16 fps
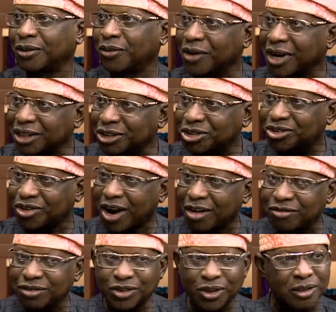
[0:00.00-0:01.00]
So when you
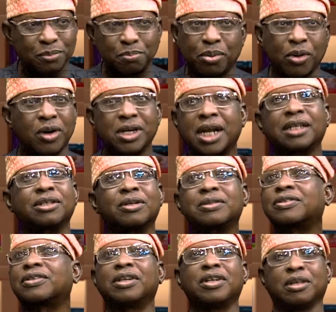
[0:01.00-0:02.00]
travel, just board
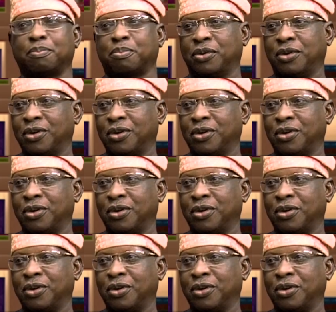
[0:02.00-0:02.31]
and just sleep.